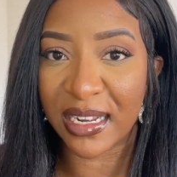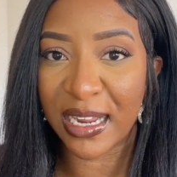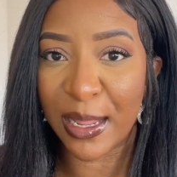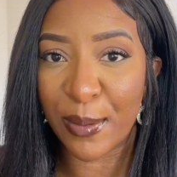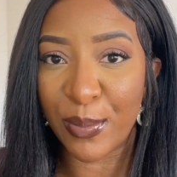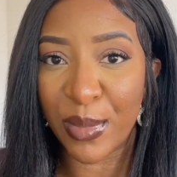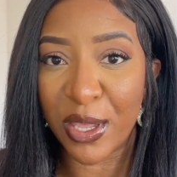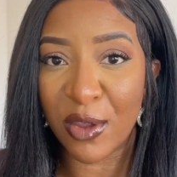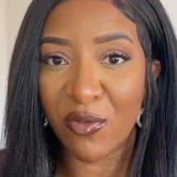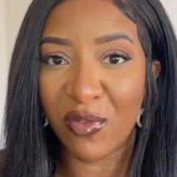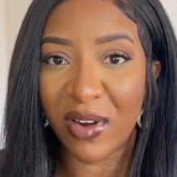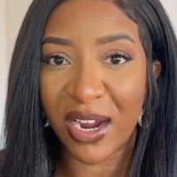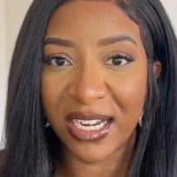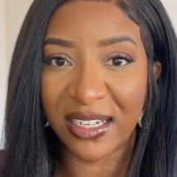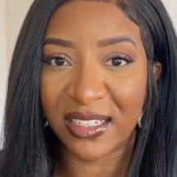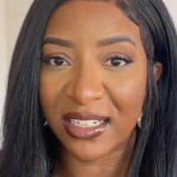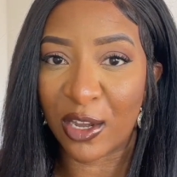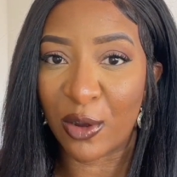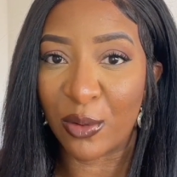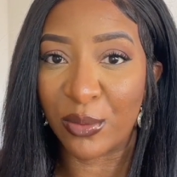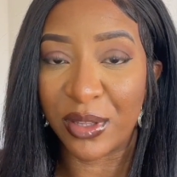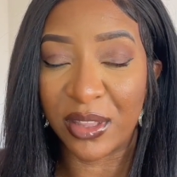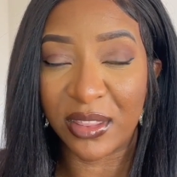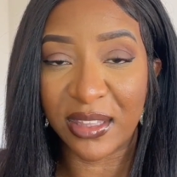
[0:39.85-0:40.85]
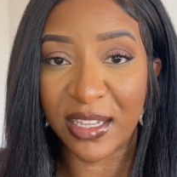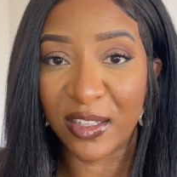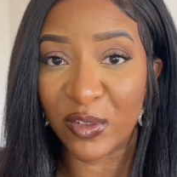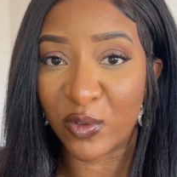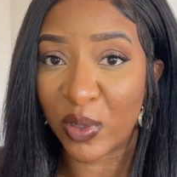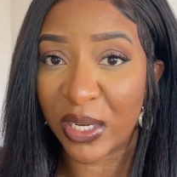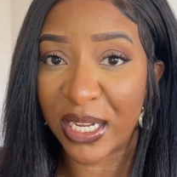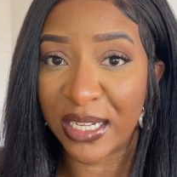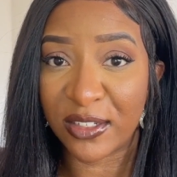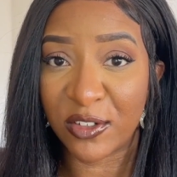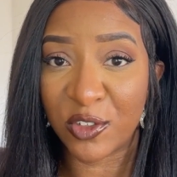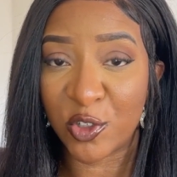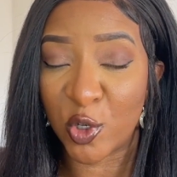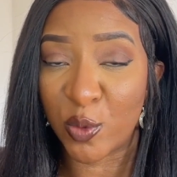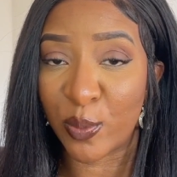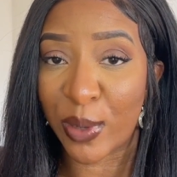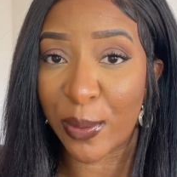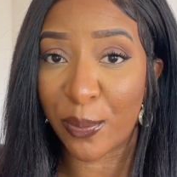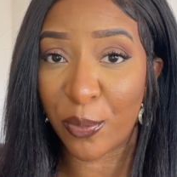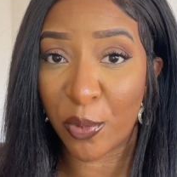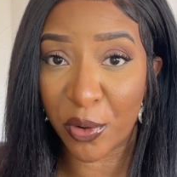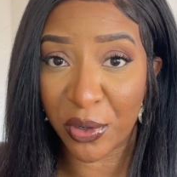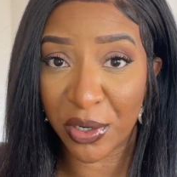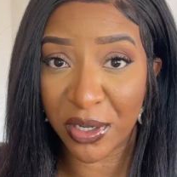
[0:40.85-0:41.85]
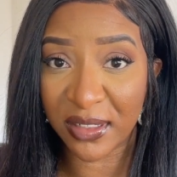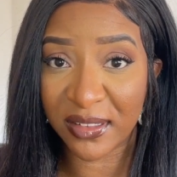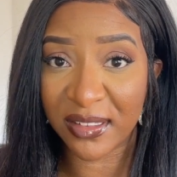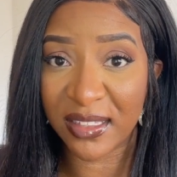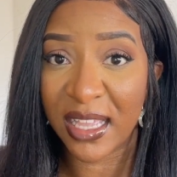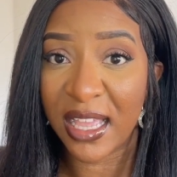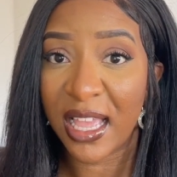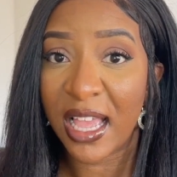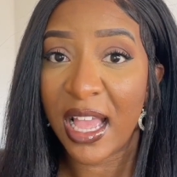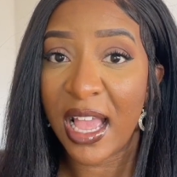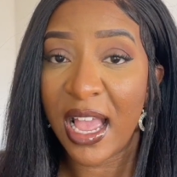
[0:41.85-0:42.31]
Let me write down the things related to my product.